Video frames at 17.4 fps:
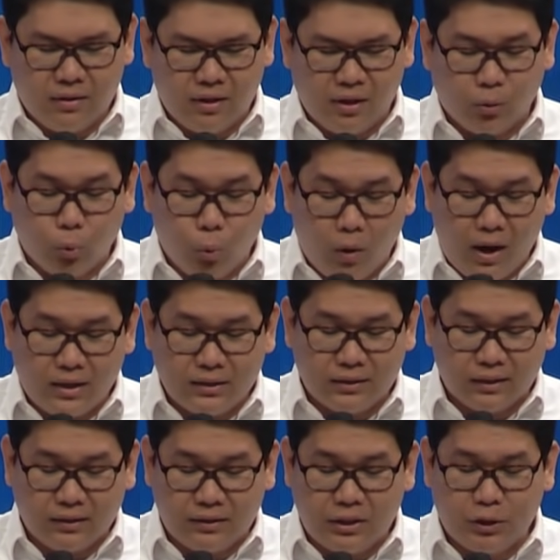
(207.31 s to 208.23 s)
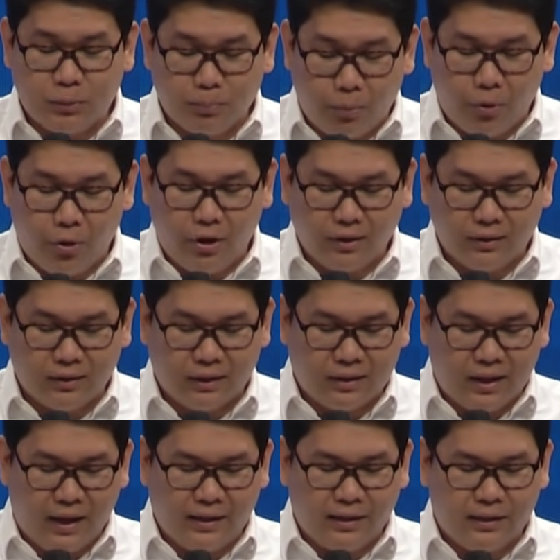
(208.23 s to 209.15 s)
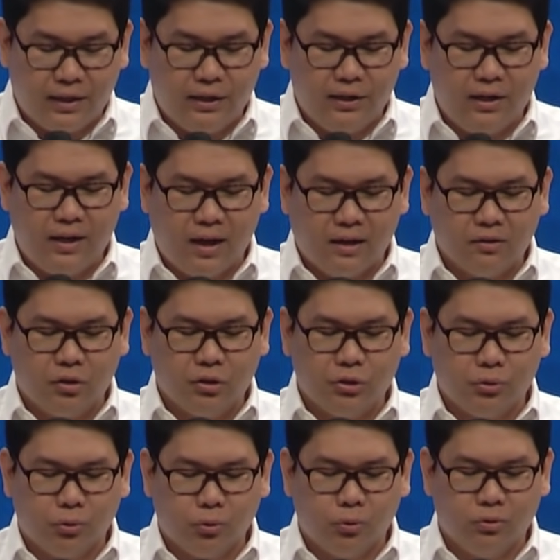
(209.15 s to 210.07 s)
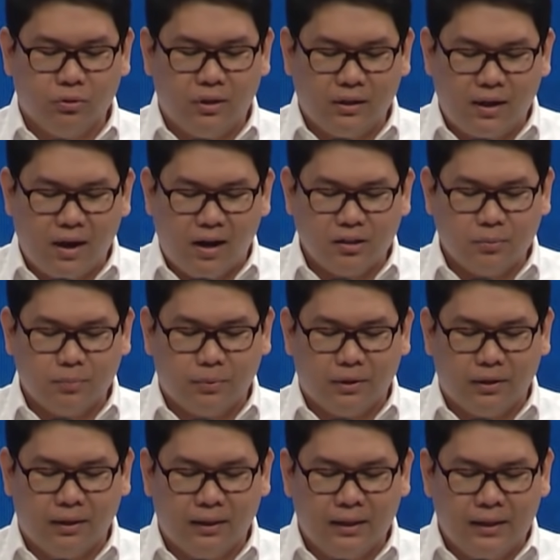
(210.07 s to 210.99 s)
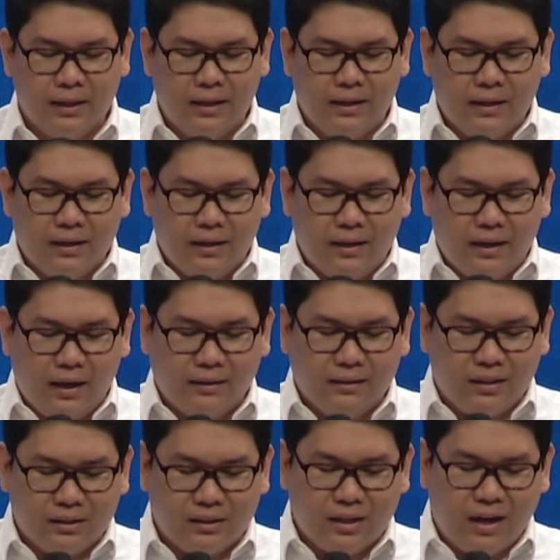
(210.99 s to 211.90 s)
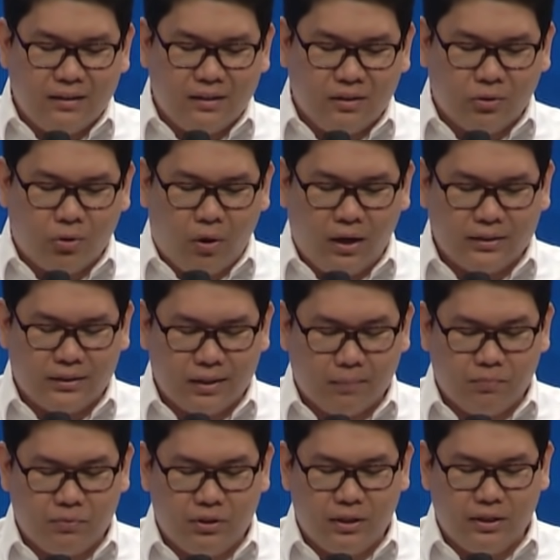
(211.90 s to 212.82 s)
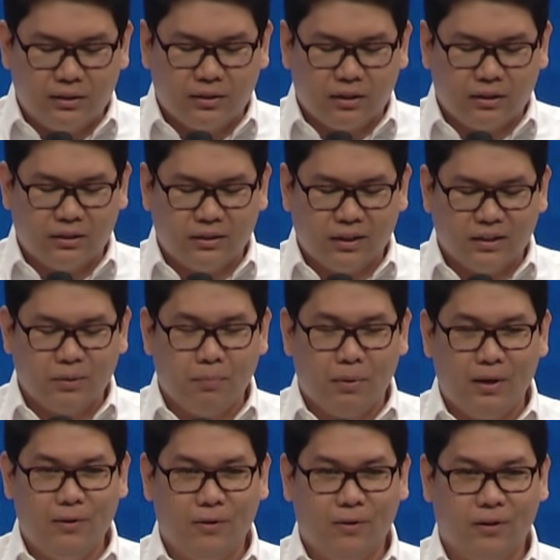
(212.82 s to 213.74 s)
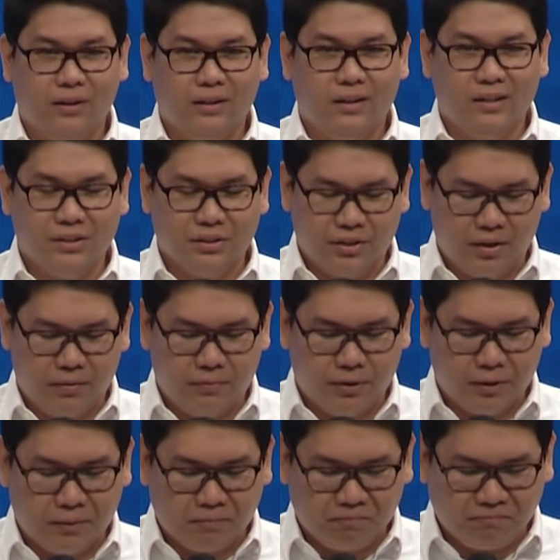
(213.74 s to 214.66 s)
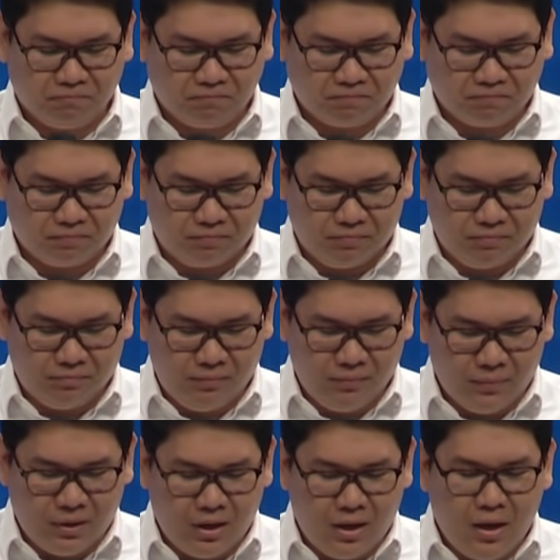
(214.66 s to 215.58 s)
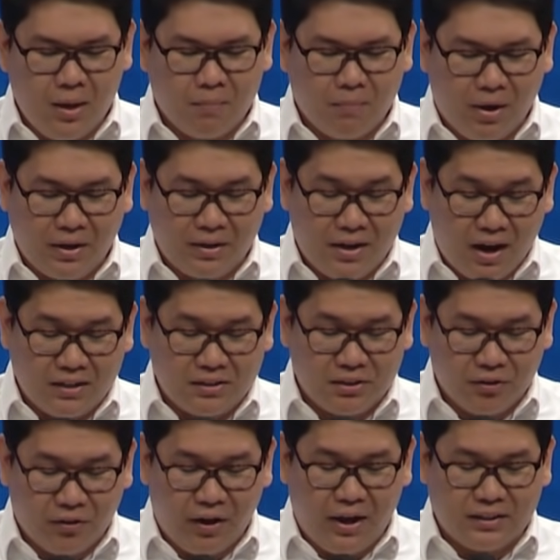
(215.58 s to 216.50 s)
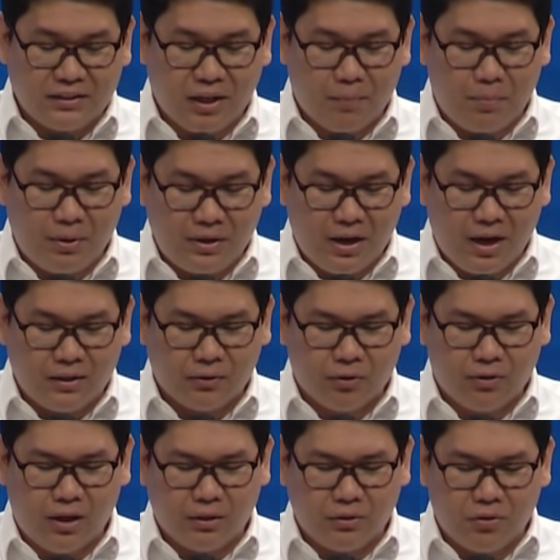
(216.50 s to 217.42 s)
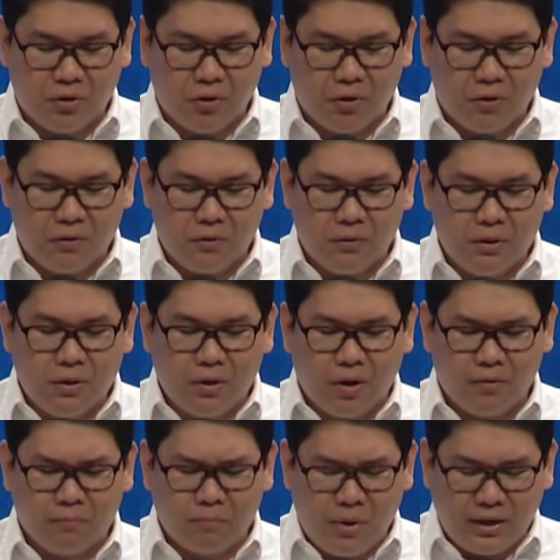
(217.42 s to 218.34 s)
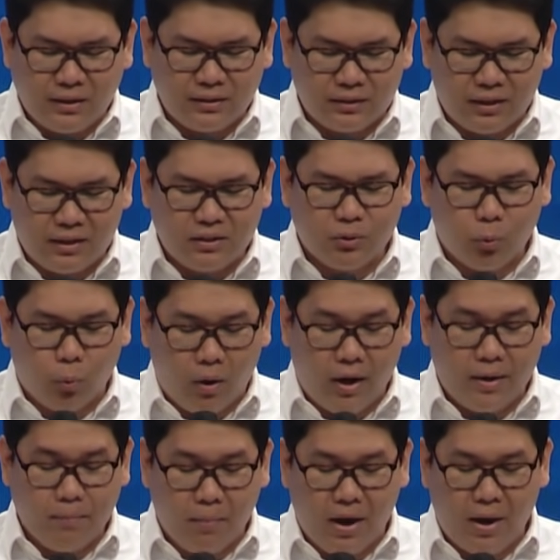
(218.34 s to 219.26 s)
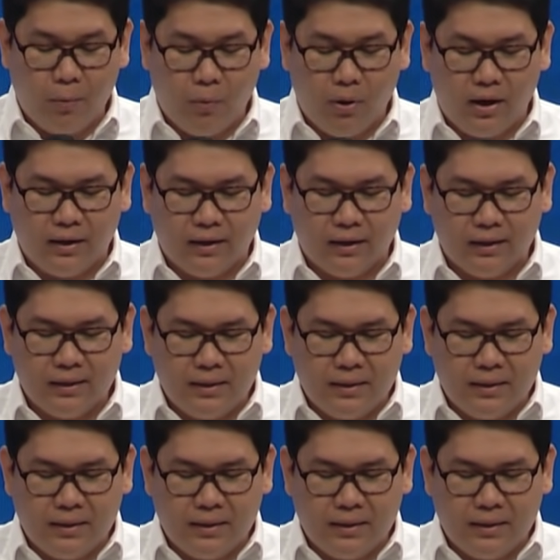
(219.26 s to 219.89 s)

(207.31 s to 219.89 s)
It was at this point that I clearly understood the gospel and decided to accept Jesus as my Lord and Savior. By God's grace, I began to let go of my sins one by one.